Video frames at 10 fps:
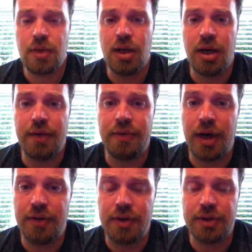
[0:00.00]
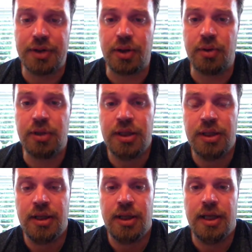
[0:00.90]
5 years ago,
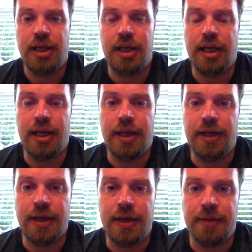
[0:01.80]
and